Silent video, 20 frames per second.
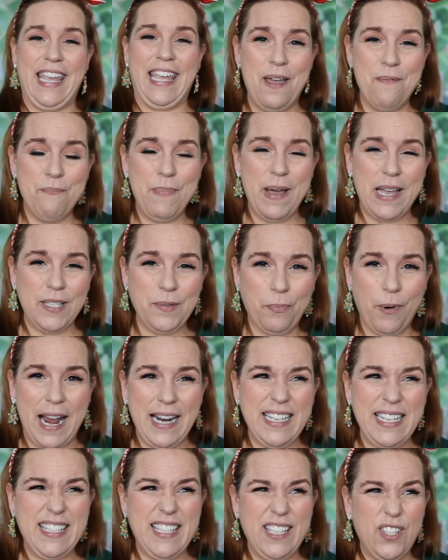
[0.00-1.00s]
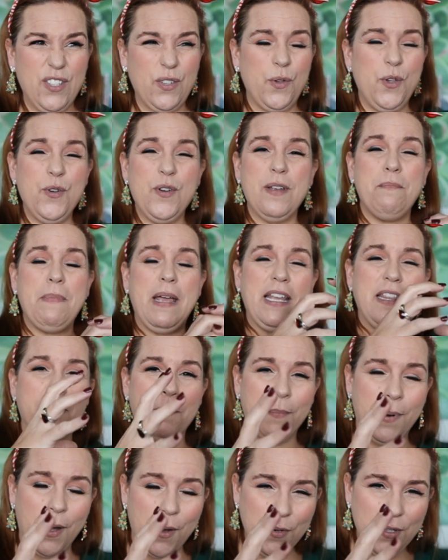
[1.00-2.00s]
Get best practices so you can make the
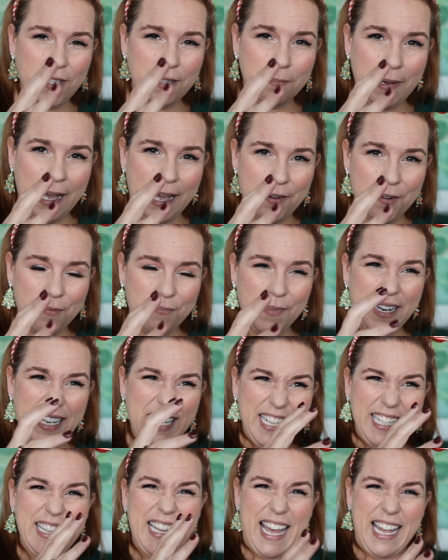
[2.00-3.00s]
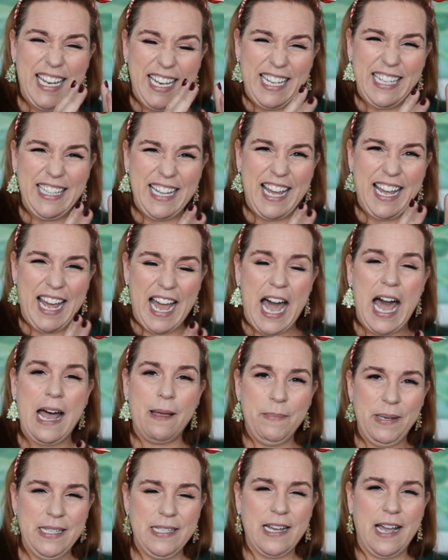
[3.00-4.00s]
most amount of money in that
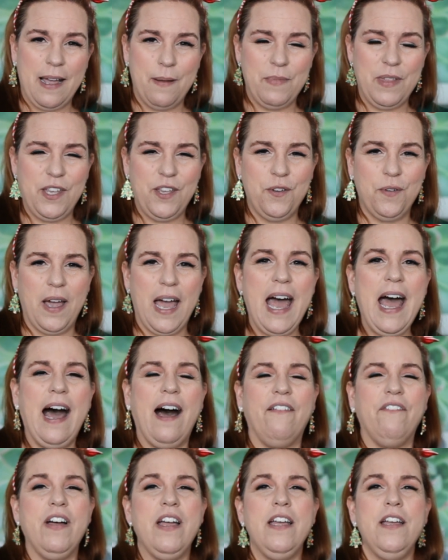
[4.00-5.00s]
hobby time that you have.